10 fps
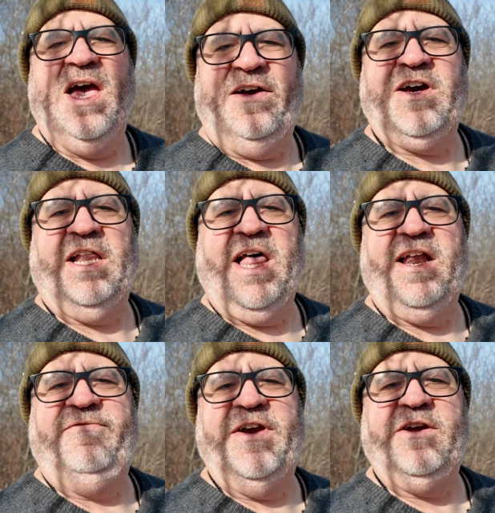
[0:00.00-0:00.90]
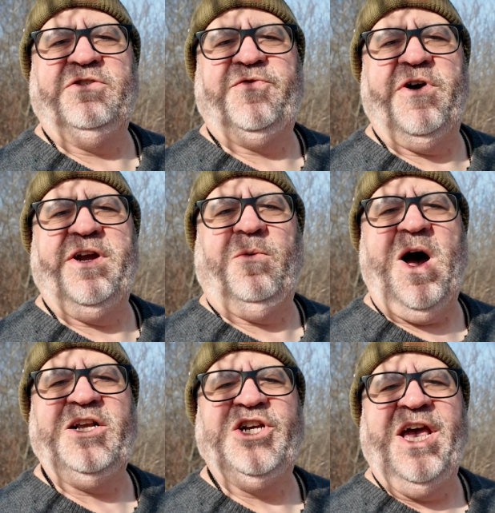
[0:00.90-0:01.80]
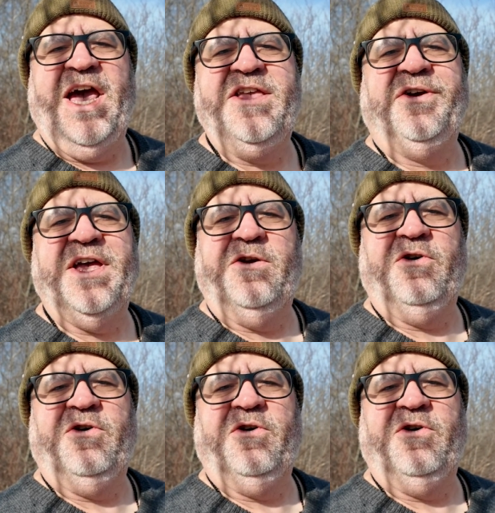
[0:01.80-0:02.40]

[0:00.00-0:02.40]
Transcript: I've got a lot of videos for you to watch, and you'll get